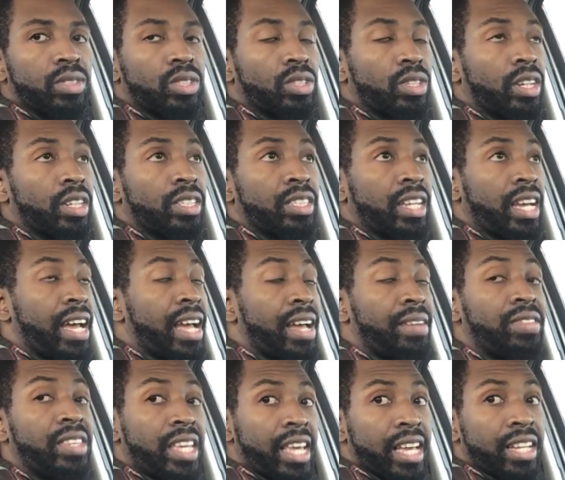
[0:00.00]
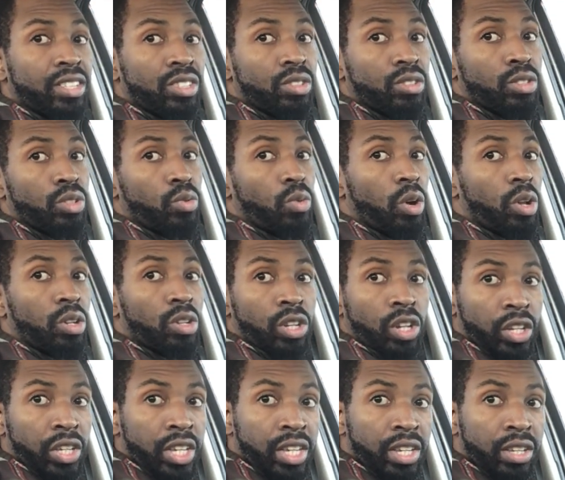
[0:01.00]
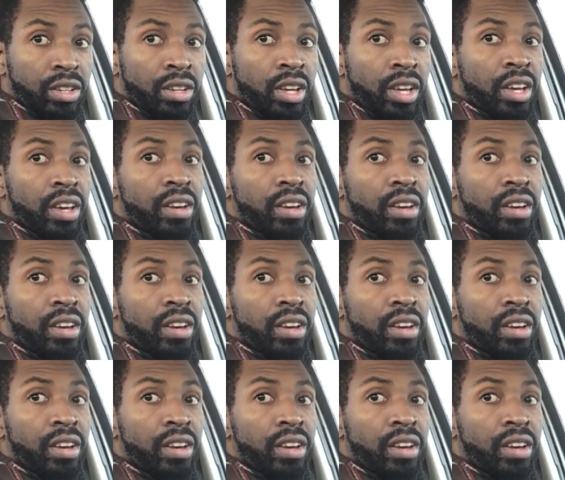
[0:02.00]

Because I have the answer. You all are looking